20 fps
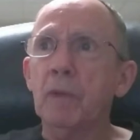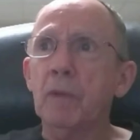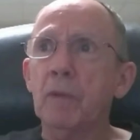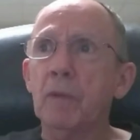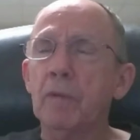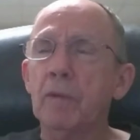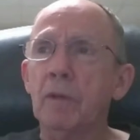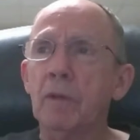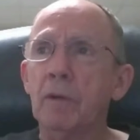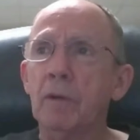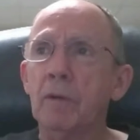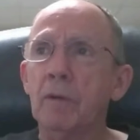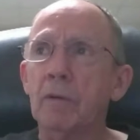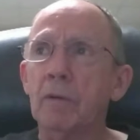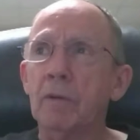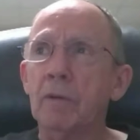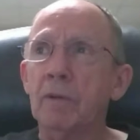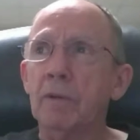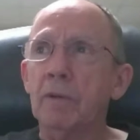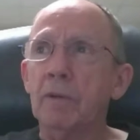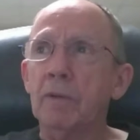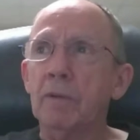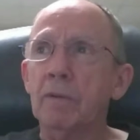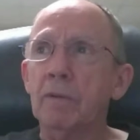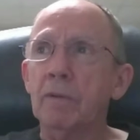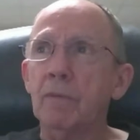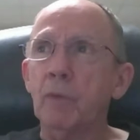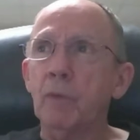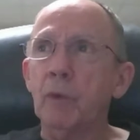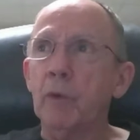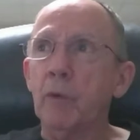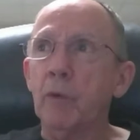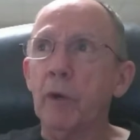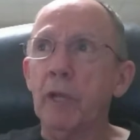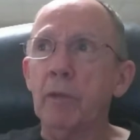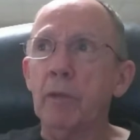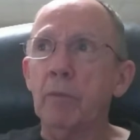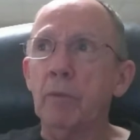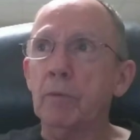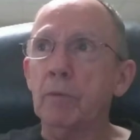So we were
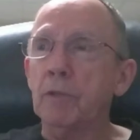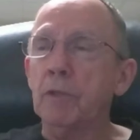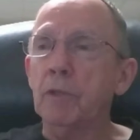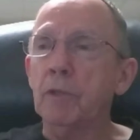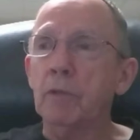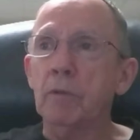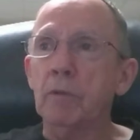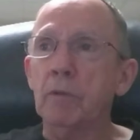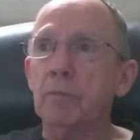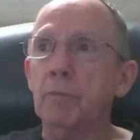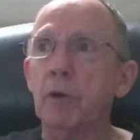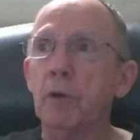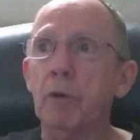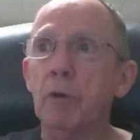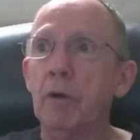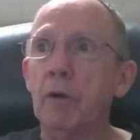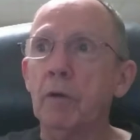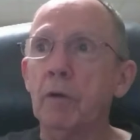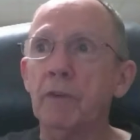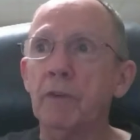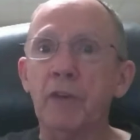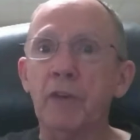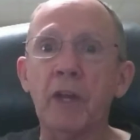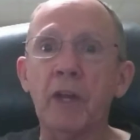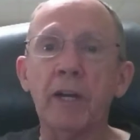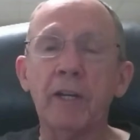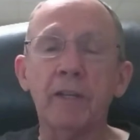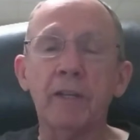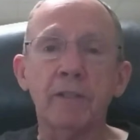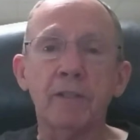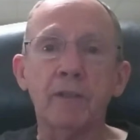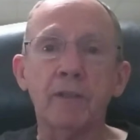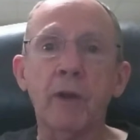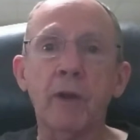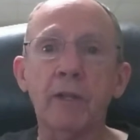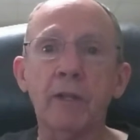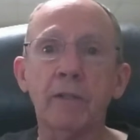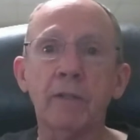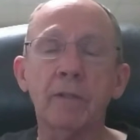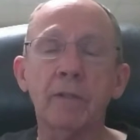able to pull off a night
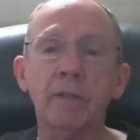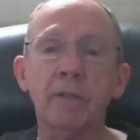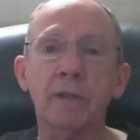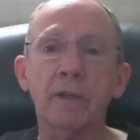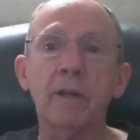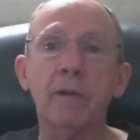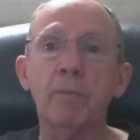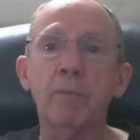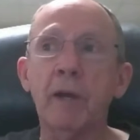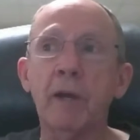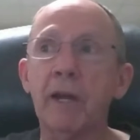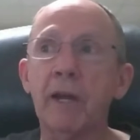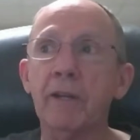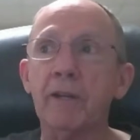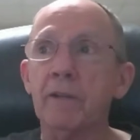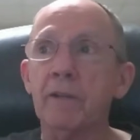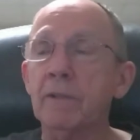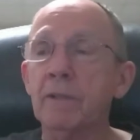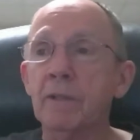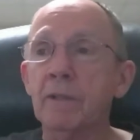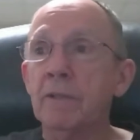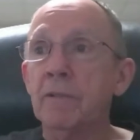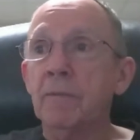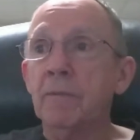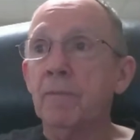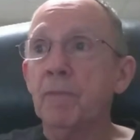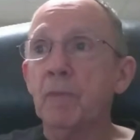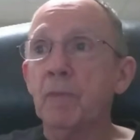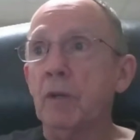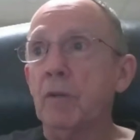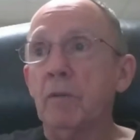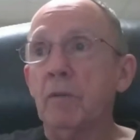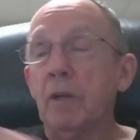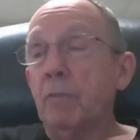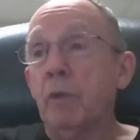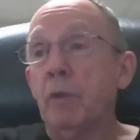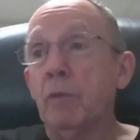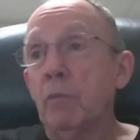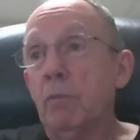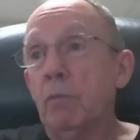extraction and come back. So, I
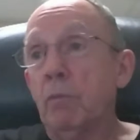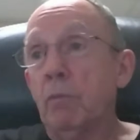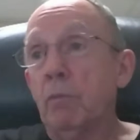mean,